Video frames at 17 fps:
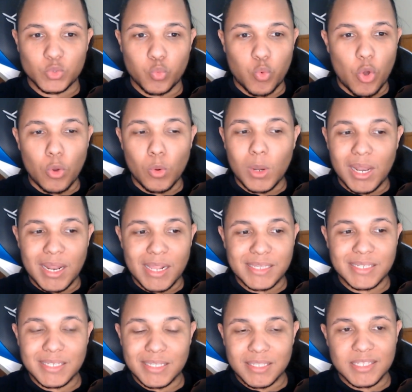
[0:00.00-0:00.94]
won't
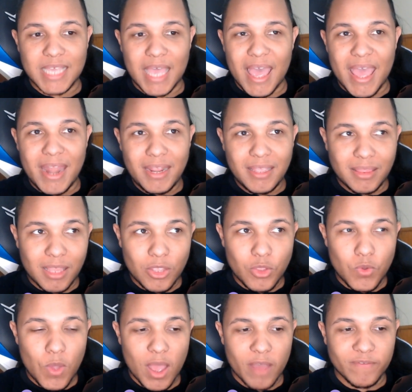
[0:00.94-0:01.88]
listen to anything
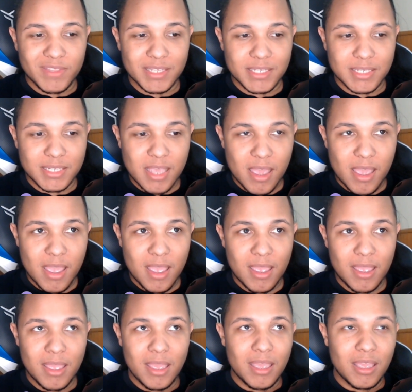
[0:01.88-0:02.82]
you have to
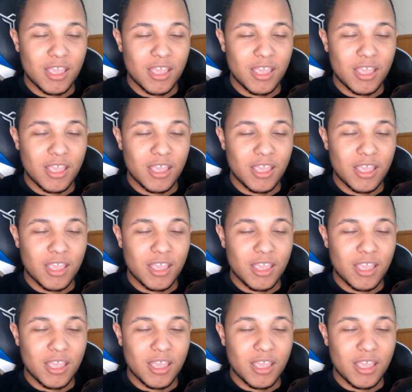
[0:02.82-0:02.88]
say.